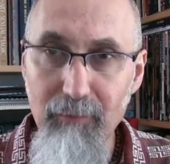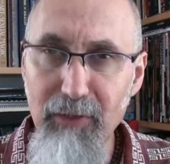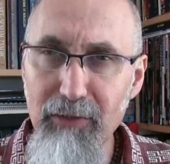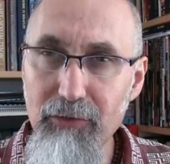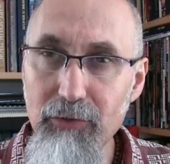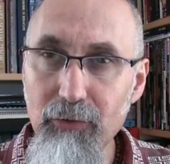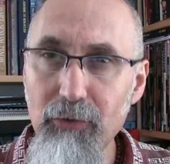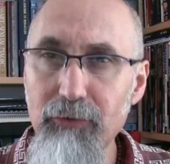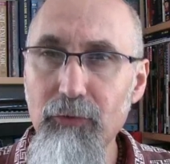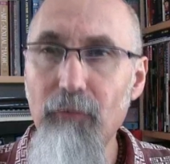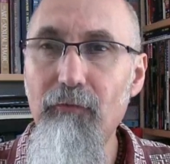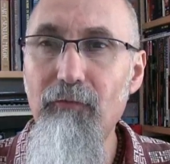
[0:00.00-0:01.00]
because you're
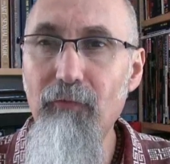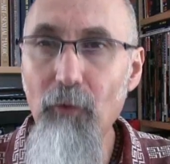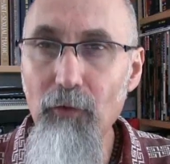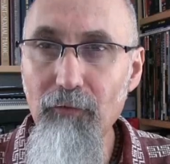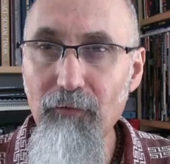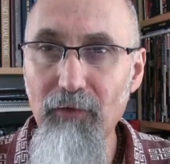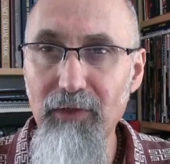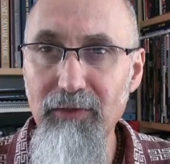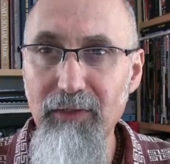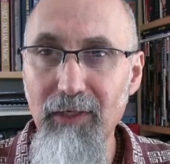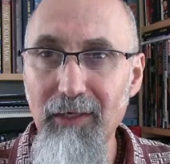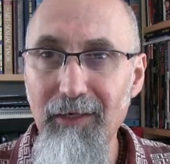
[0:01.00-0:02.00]
on the
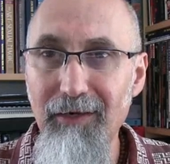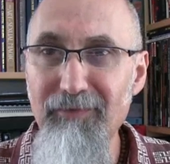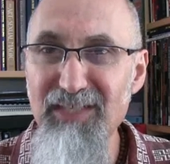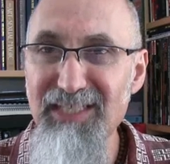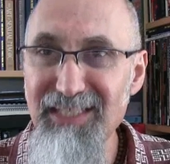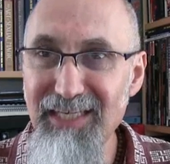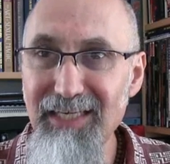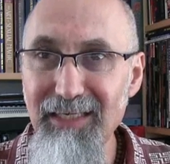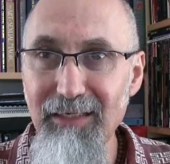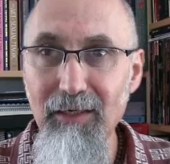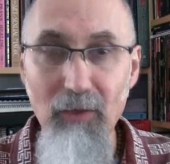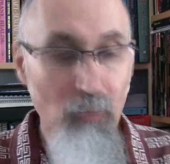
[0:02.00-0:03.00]
forefront of
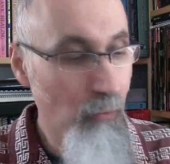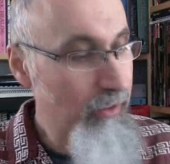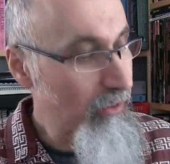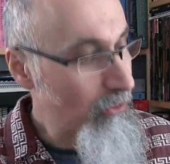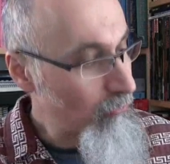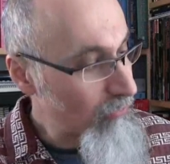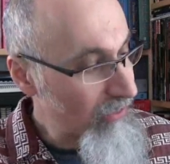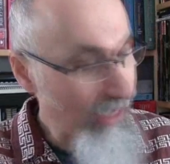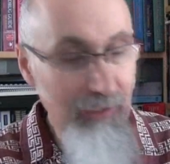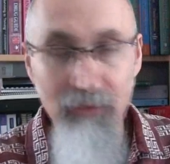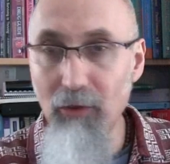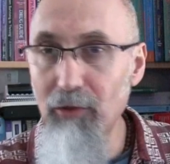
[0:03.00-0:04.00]
seeing what new
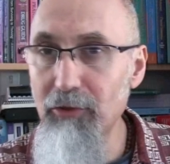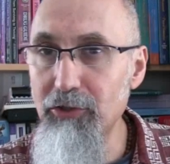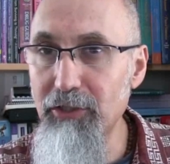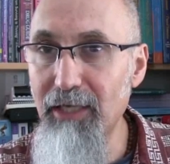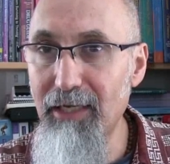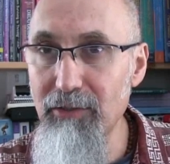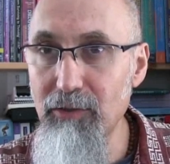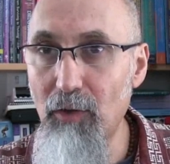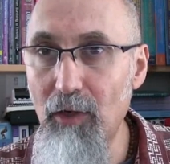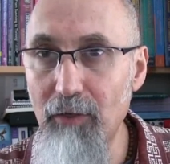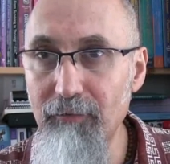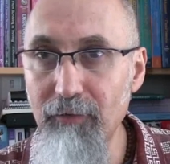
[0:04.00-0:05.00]
technology has to
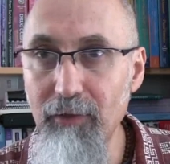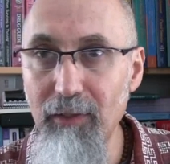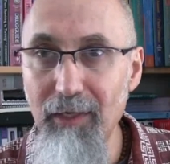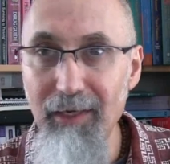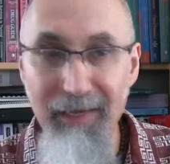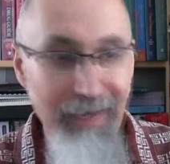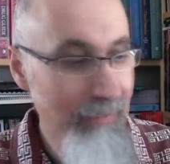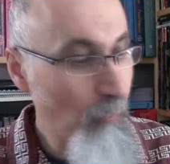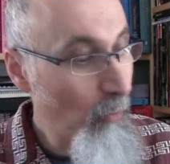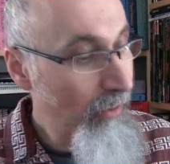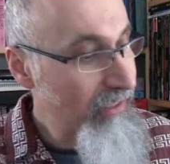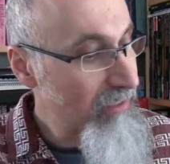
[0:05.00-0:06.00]
offer
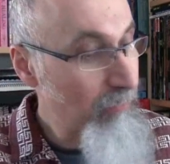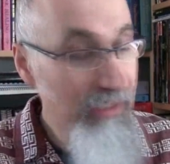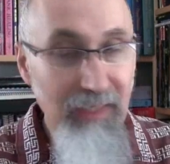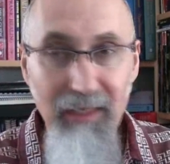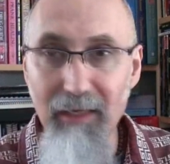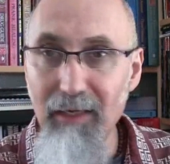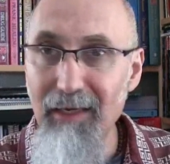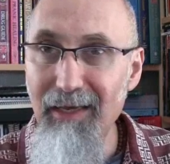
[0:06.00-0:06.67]
and what is being